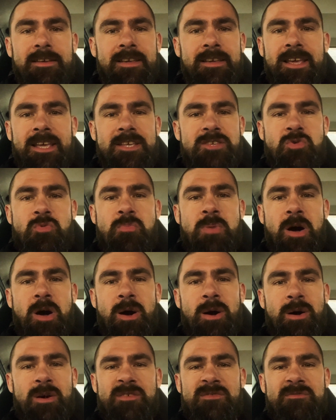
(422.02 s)
it's all
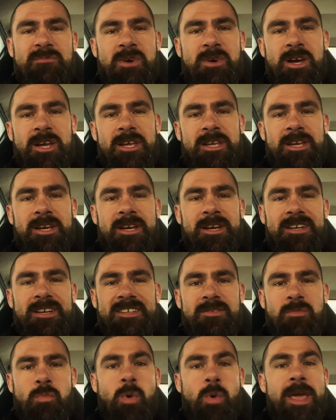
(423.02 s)
part of my
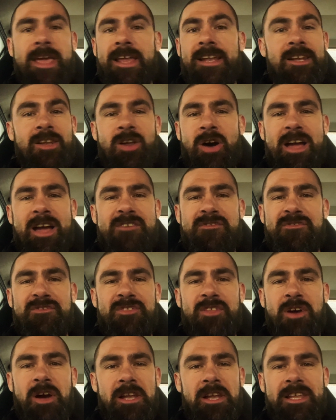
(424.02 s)
weird life
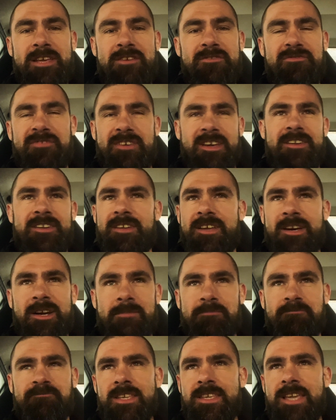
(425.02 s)
that I live, and
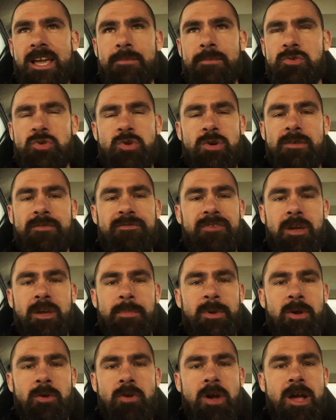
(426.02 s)
I'm sure everything will
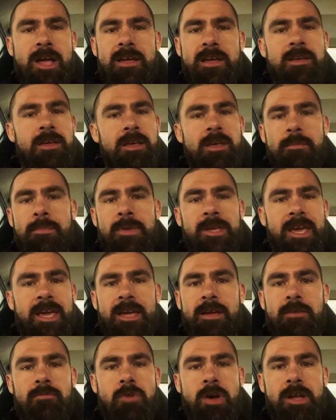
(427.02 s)
be all right. But
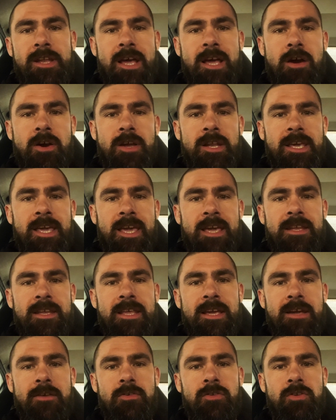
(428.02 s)
yeah, right now I'm gonna get in
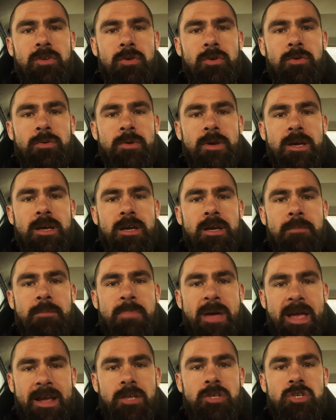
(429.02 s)
there and do a
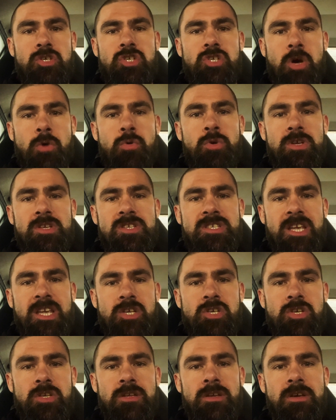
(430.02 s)
back and shoulder
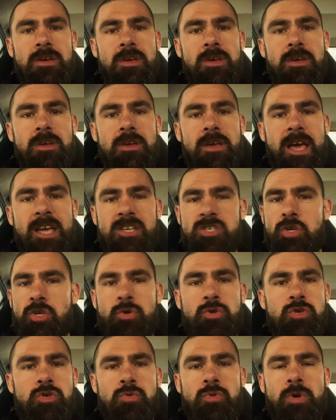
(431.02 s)
session. As
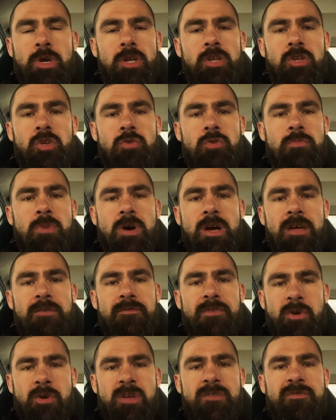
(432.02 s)
usual, gonna do my
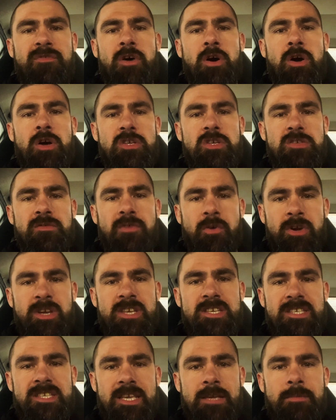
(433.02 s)
very fast, very
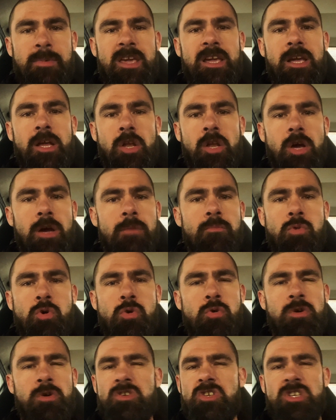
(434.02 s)
steep incline
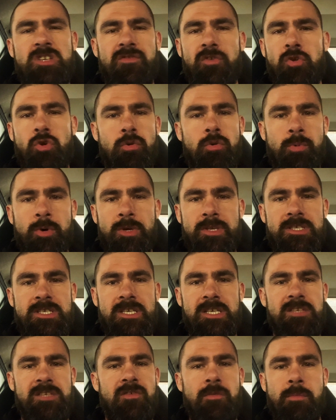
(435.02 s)
walk just for
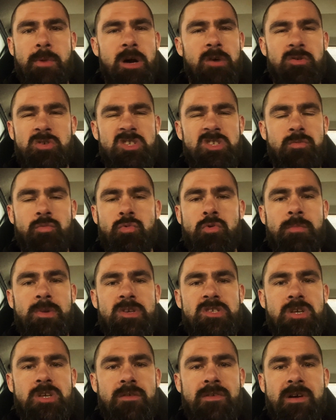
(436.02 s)
0.6 of a mile, just to warm
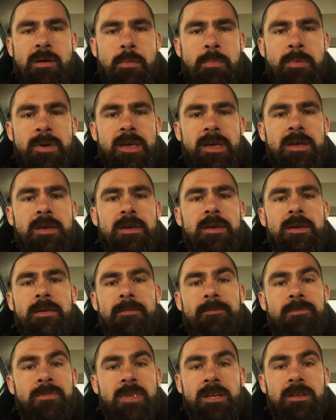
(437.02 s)
myself up a bit.
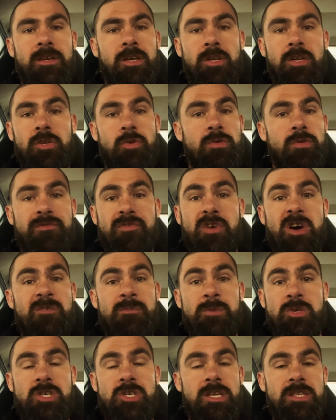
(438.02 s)
Then gonna do the 5
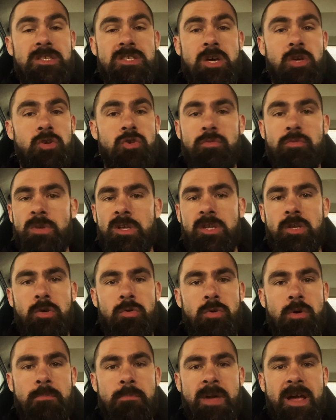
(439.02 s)
machines that I normally
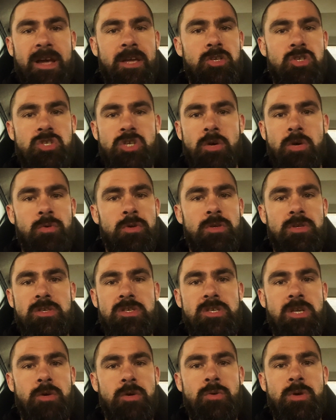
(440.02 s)
do on back and shoulders.
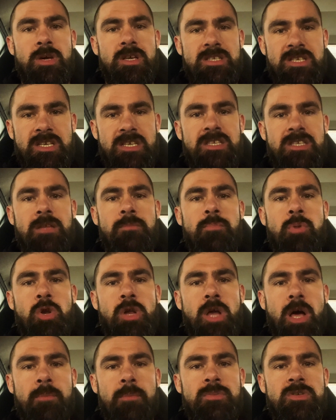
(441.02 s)
So assisted
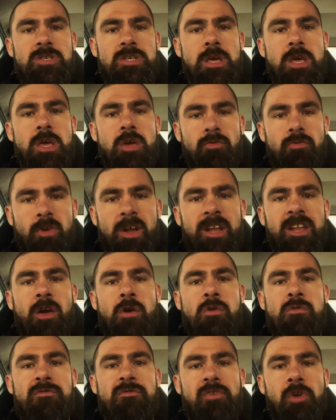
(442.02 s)
pull-ups, rear
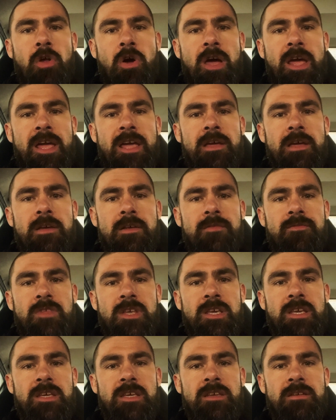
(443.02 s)
delt fly,
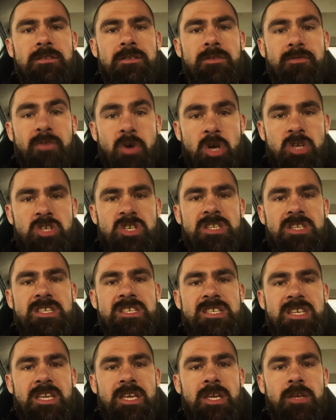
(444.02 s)
the diverging
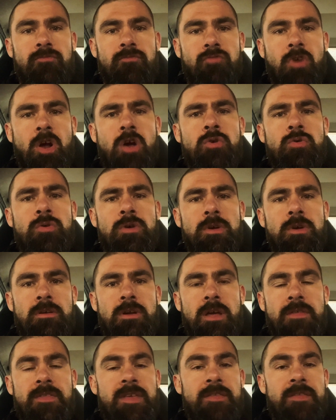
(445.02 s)
seated row,
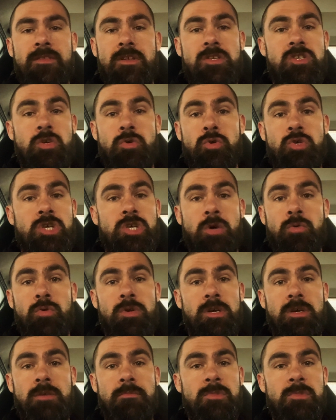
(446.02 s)
and then the 2
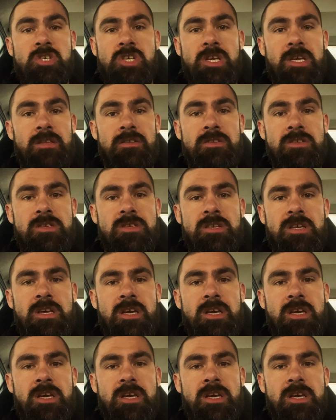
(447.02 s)
shoulder machines,